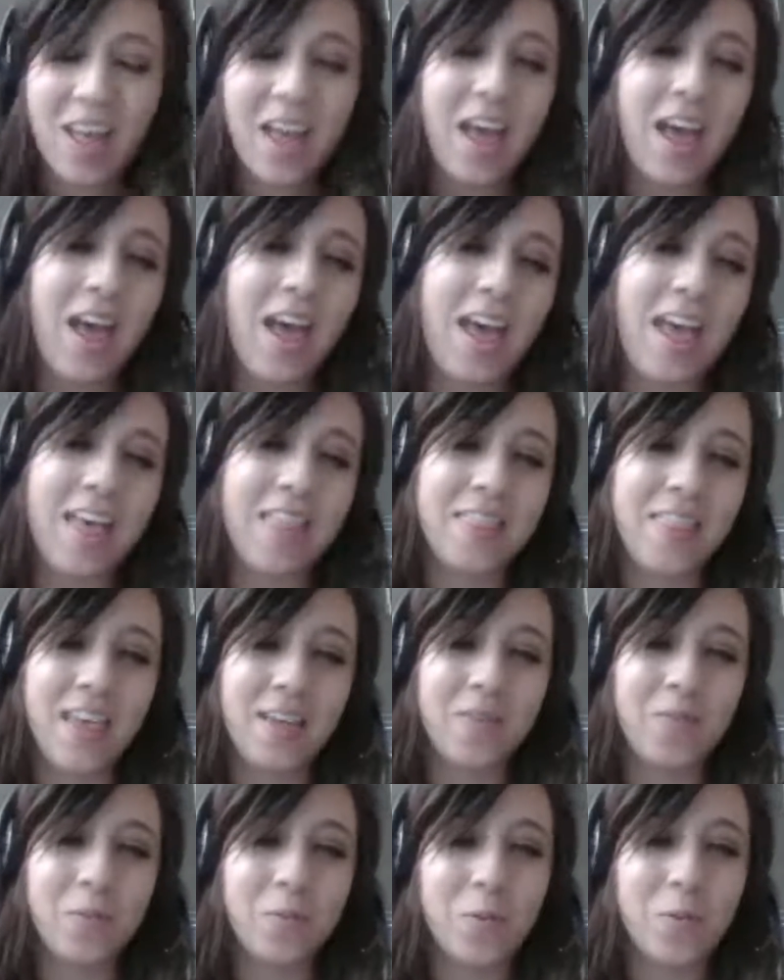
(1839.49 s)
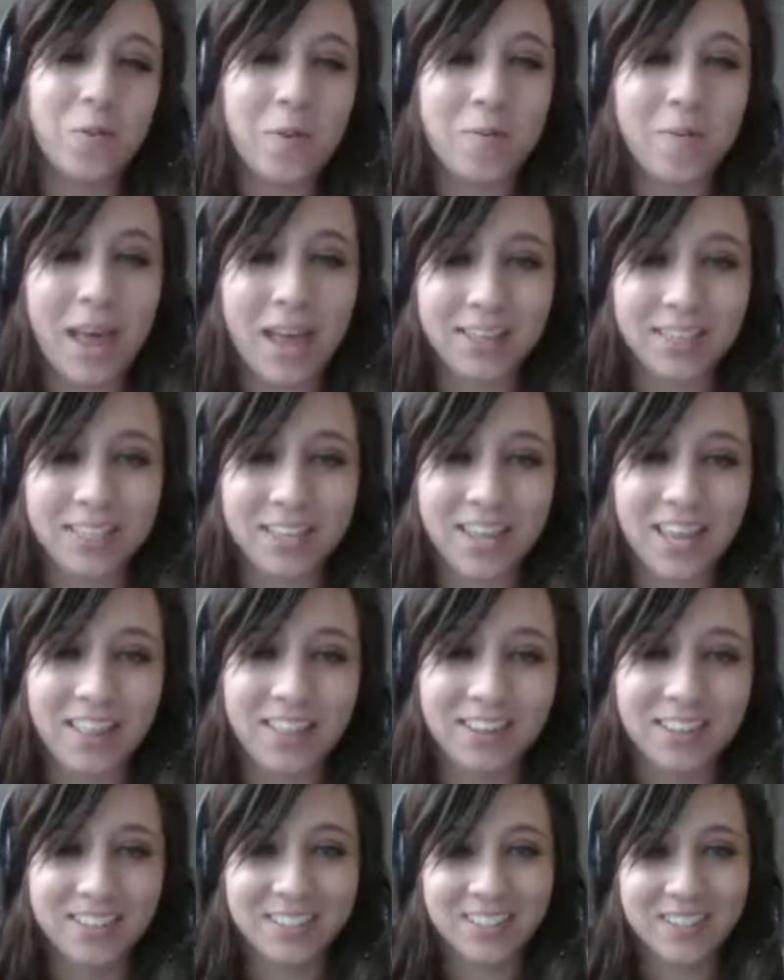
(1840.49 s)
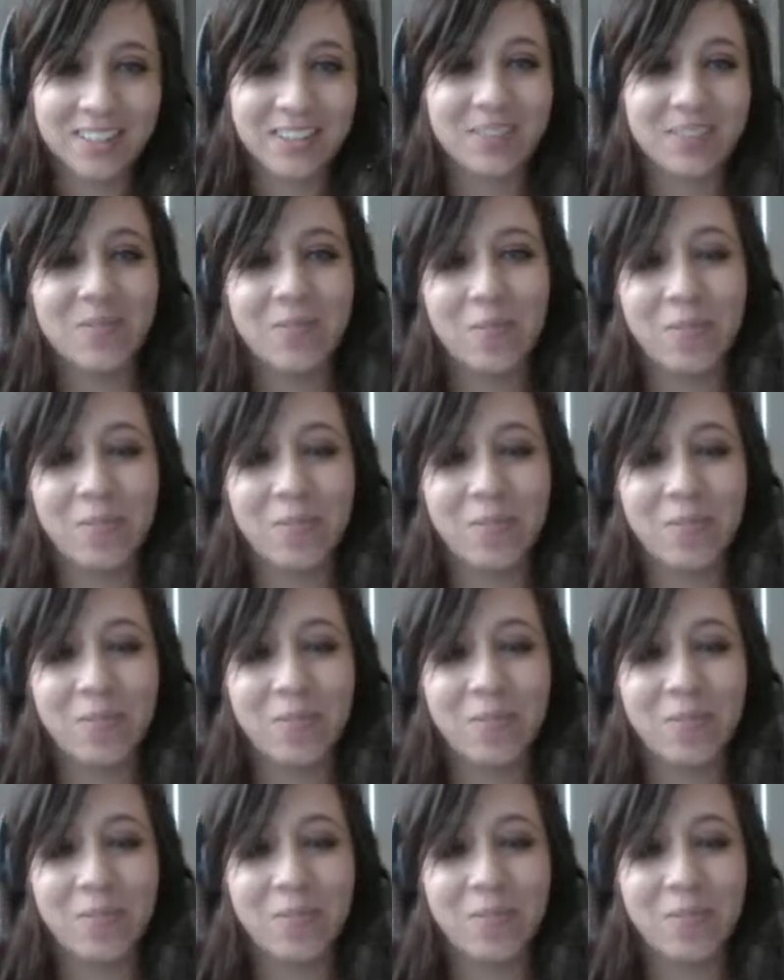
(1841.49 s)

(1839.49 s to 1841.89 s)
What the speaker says: And then we'll be back together soon.